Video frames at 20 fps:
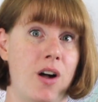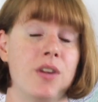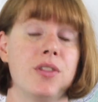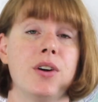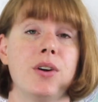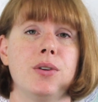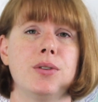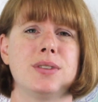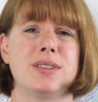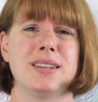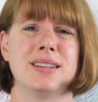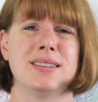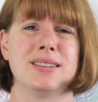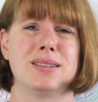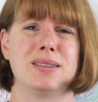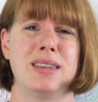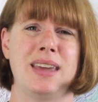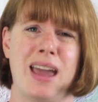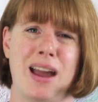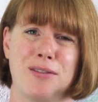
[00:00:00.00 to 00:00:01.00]
although
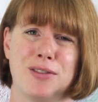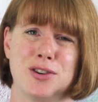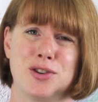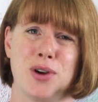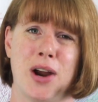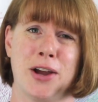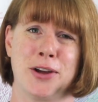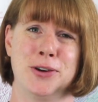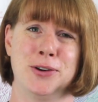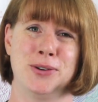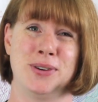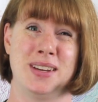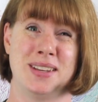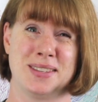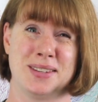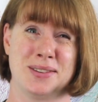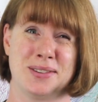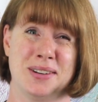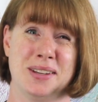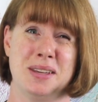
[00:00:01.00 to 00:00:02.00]
since the average raccoon
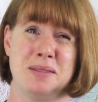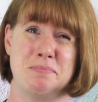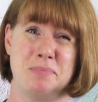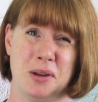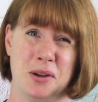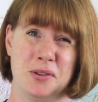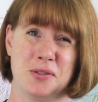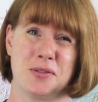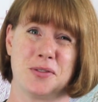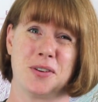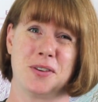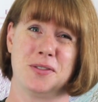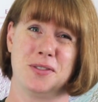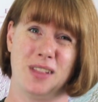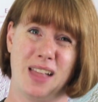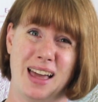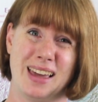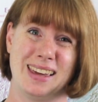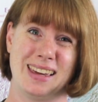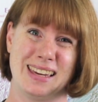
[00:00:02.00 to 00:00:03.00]
isn't really built for
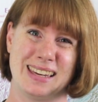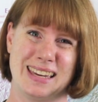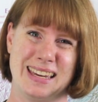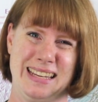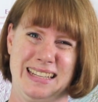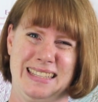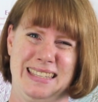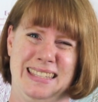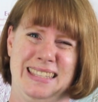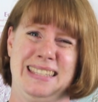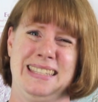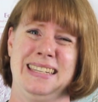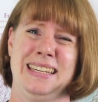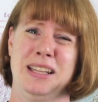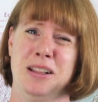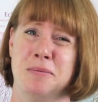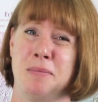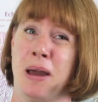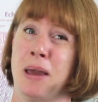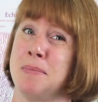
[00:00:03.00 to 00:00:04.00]
flying, it
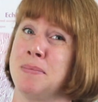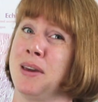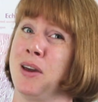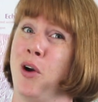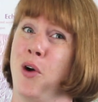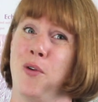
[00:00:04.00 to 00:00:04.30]
still might be